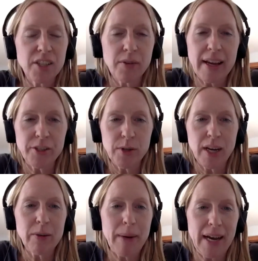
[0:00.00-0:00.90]
so I do
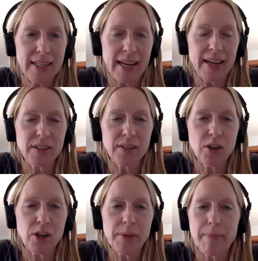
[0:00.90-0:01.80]
have a podcast. It's
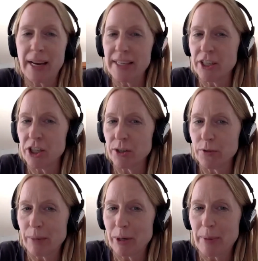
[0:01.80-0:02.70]
called the My Digital
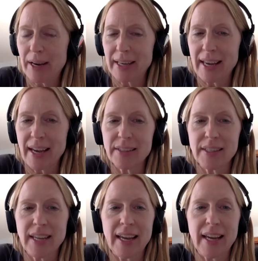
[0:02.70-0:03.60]
Farmer
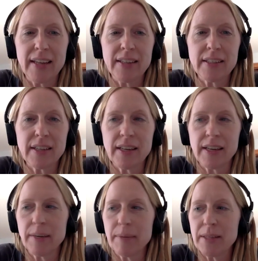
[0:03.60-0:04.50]
Podcast, and
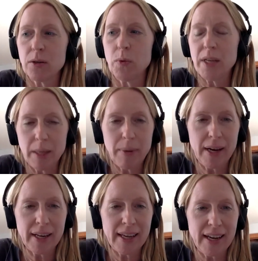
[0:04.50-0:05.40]
um, it's a weekly
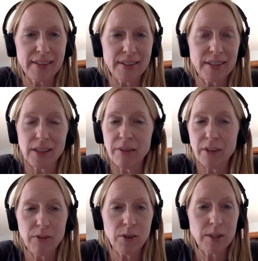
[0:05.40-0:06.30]
podcast. I'd love
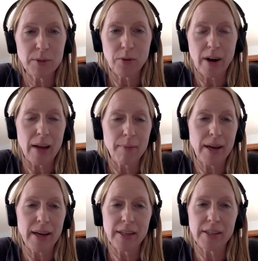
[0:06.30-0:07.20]
it if you'd subscribe.
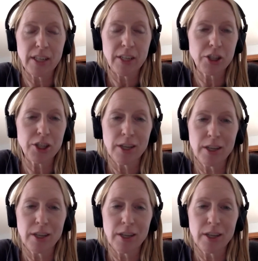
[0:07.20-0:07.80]
I teach